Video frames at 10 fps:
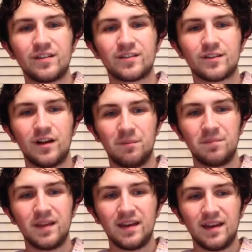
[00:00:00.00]
Instagram
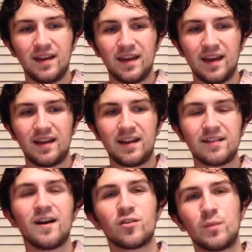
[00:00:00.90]
and has
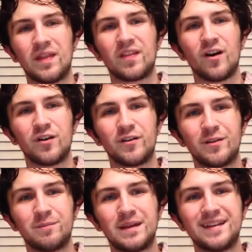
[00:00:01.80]
a husband that's hotter
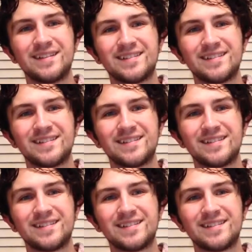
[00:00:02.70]
than me.